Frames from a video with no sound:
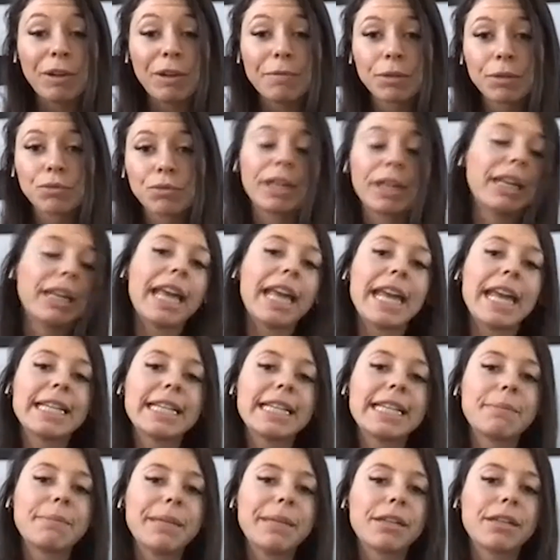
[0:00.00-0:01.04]
We've been running
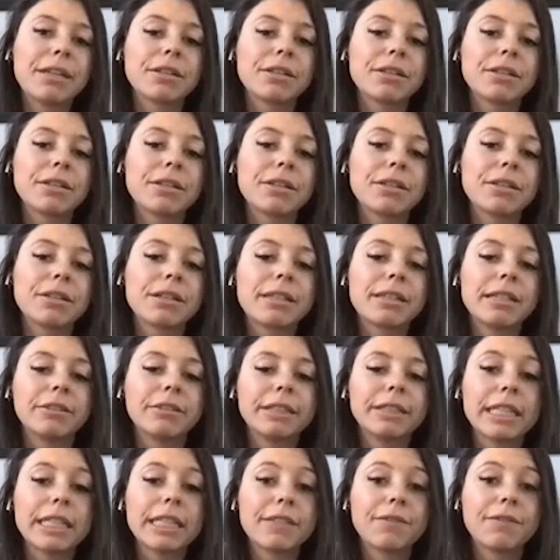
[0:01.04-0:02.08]
a
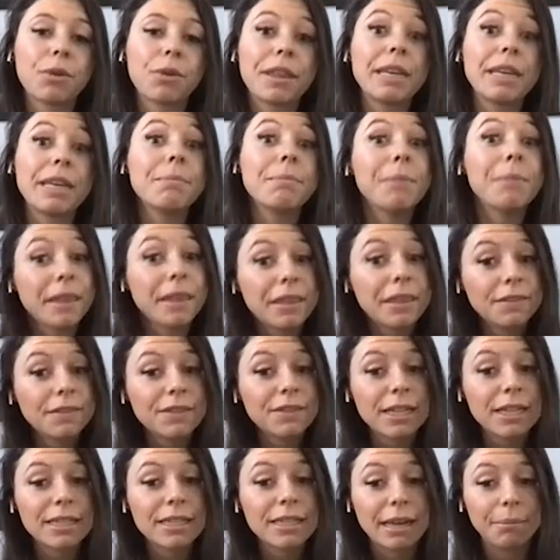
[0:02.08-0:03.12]
speaker series for the month
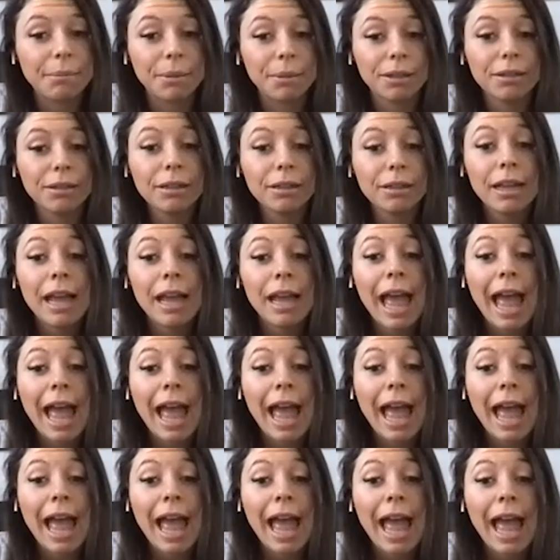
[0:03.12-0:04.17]
of December.
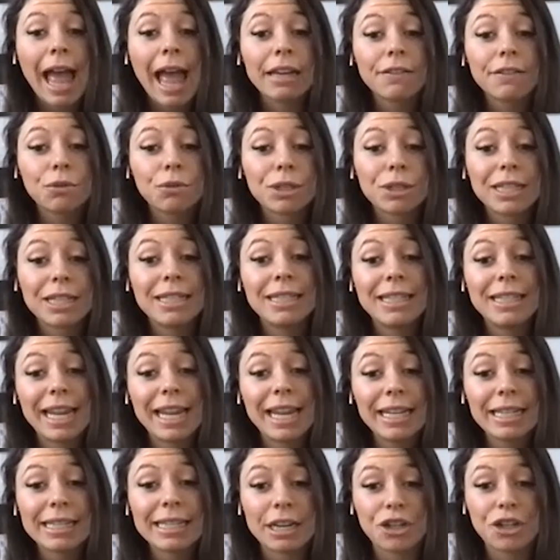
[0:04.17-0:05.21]
For
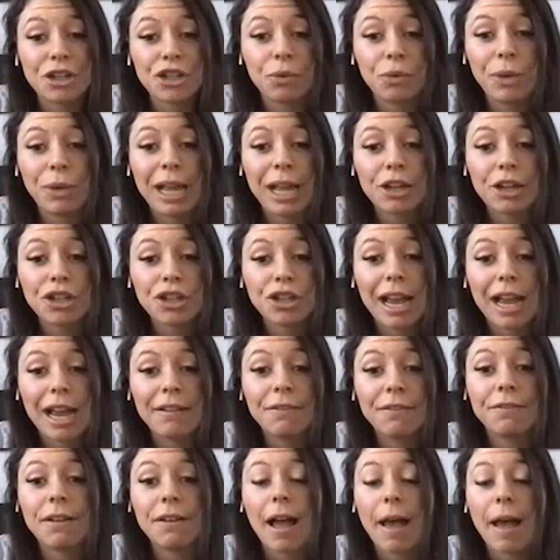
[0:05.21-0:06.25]
today's session, we actually
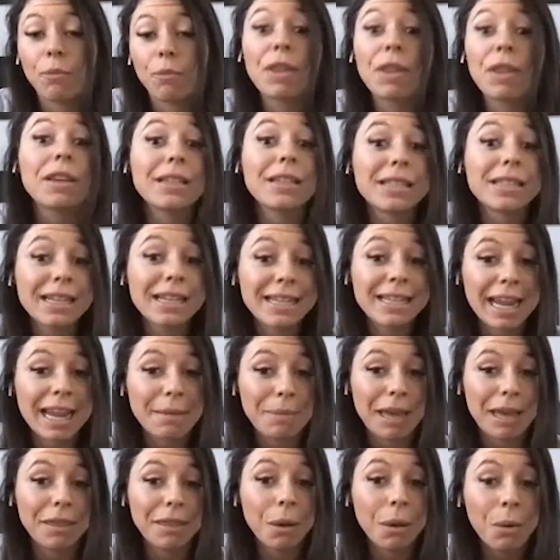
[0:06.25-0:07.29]
have with us
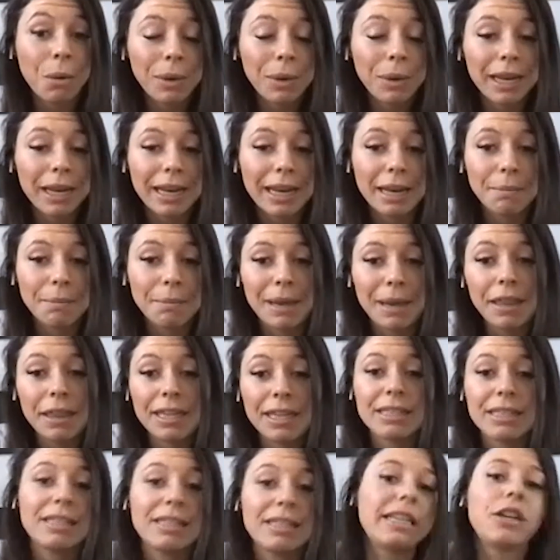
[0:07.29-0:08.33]
today Beth Owen, and
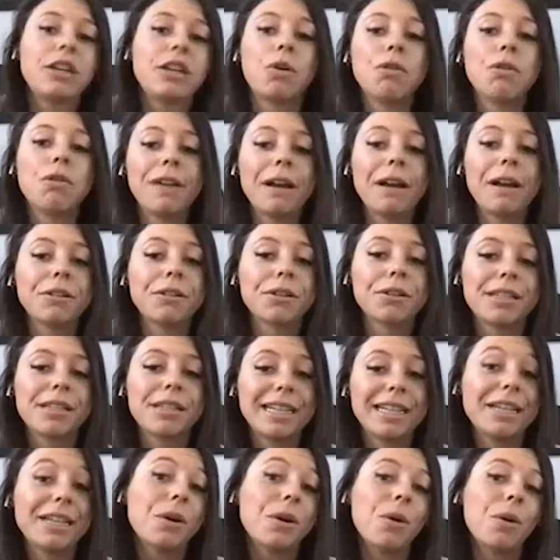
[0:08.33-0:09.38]
Beth is the
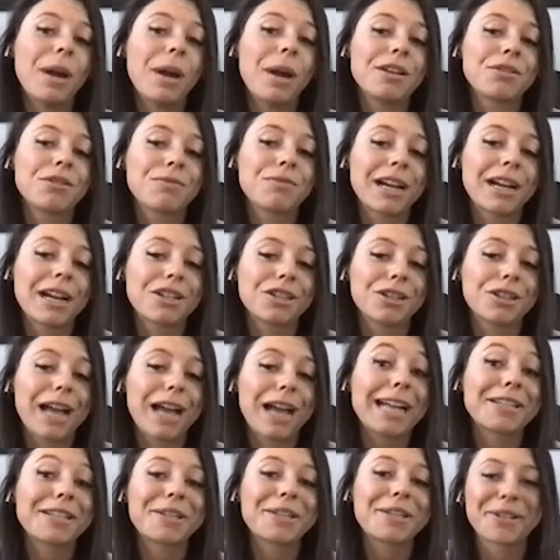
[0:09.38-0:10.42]
co-founder, CEO, and
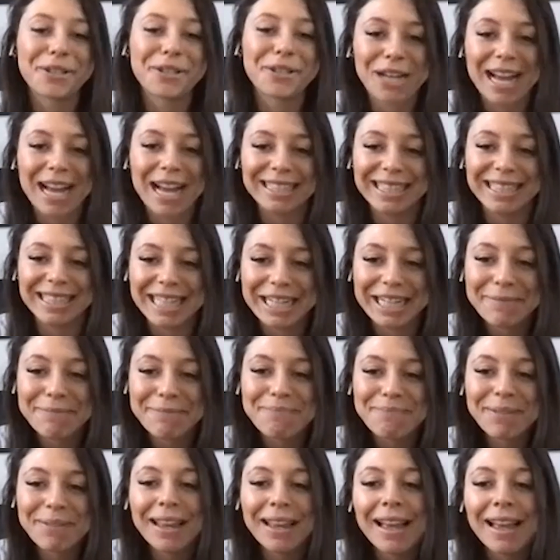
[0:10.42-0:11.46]
director at Searchality.